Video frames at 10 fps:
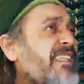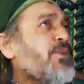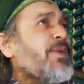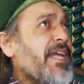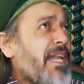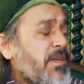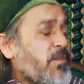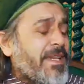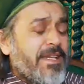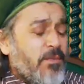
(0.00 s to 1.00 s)
So
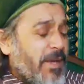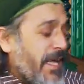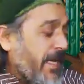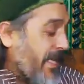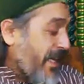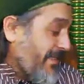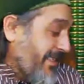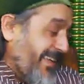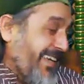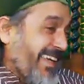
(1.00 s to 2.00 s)
what I done?